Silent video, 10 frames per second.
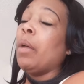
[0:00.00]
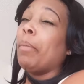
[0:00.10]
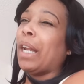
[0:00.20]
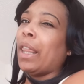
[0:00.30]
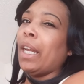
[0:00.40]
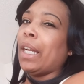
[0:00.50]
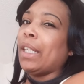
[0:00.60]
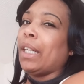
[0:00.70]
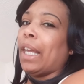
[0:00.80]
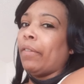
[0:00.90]
but I think I
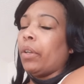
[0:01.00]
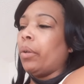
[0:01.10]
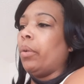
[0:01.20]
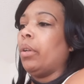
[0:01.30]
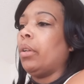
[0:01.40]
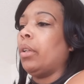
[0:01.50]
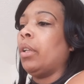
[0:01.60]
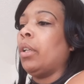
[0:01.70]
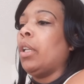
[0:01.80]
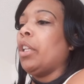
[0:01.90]
did give you
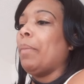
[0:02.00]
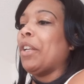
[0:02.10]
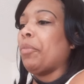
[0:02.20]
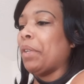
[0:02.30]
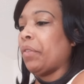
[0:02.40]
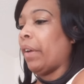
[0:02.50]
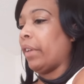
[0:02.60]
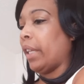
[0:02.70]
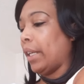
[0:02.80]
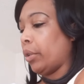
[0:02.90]
the measurements for
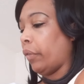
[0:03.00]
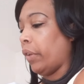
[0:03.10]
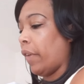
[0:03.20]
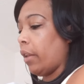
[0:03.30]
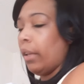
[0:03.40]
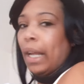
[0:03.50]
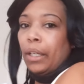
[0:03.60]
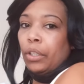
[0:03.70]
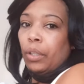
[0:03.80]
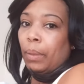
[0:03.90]
everything. So if you follow that,
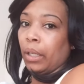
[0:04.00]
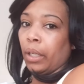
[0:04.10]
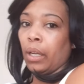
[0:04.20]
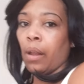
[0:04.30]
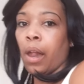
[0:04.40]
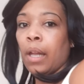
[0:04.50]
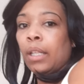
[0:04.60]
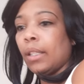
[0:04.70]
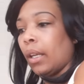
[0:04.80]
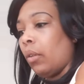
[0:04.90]
you should be good.
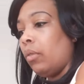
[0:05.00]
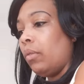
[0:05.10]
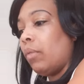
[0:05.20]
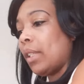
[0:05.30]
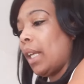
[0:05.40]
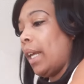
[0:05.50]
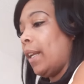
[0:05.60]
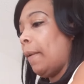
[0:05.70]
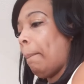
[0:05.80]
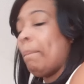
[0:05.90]
So once
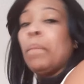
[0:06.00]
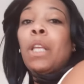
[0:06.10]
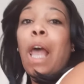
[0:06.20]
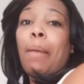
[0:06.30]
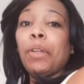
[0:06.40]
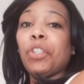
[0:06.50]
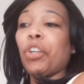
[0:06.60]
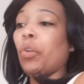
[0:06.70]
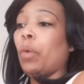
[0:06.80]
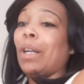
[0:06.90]
again, I'm going to show
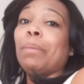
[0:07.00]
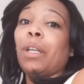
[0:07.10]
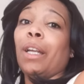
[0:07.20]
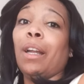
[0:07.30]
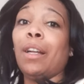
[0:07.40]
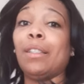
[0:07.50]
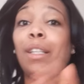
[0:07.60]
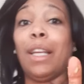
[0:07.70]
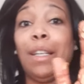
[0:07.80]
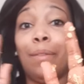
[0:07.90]
you when I'm done,
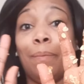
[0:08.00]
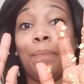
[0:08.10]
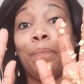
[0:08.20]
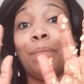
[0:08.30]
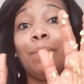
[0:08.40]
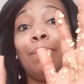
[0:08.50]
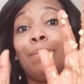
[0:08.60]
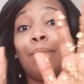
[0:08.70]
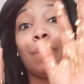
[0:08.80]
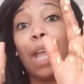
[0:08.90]
honestly, and
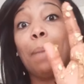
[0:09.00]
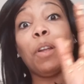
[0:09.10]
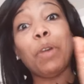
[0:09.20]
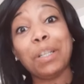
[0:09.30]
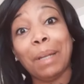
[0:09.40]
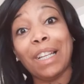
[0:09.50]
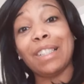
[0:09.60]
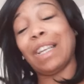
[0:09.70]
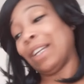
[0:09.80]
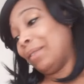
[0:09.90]
I'm going to wash my hands
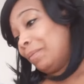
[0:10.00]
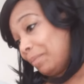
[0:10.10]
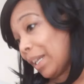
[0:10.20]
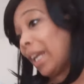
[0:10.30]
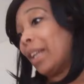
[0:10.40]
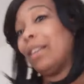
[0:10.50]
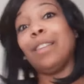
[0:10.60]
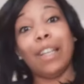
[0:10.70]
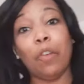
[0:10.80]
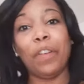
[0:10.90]
again, and
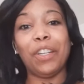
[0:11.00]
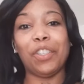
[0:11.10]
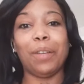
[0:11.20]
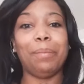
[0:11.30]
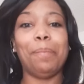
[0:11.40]
then I'll finish up.